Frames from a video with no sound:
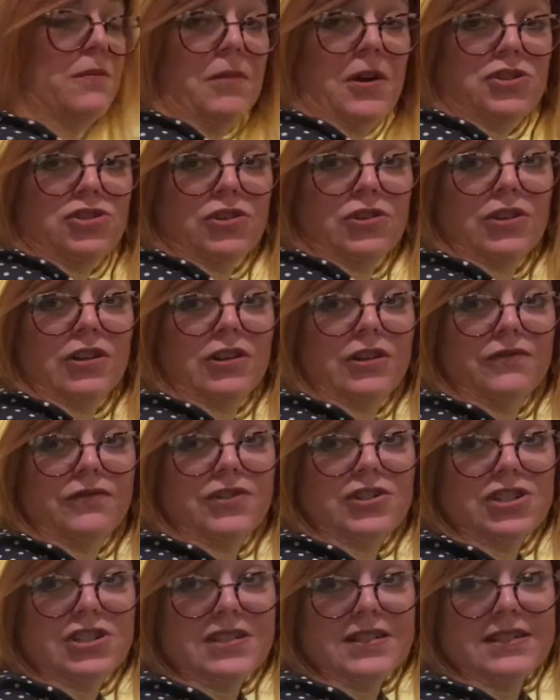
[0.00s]
pressure cooker
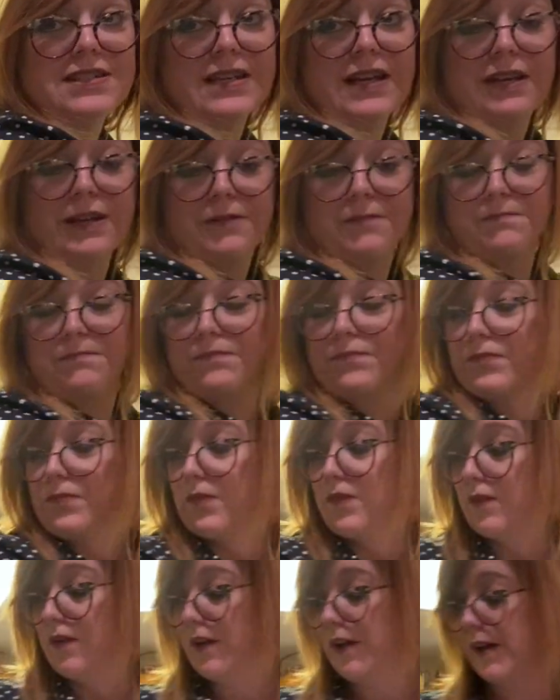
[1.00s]
for just a second.
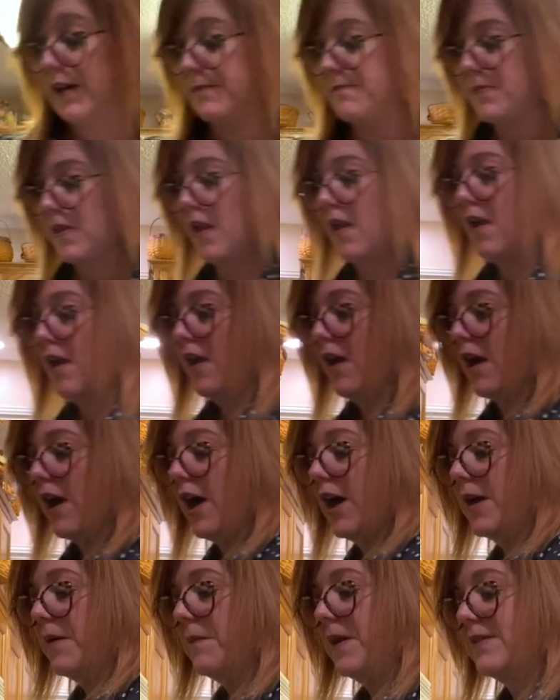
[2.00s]
Okay,
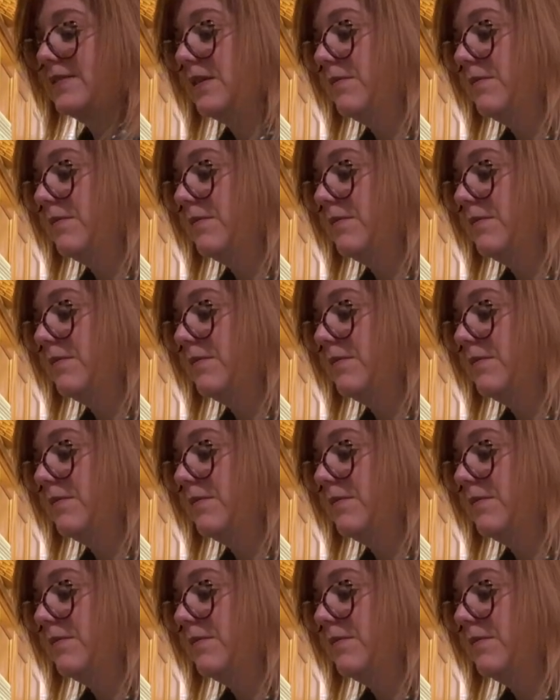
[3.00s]
as I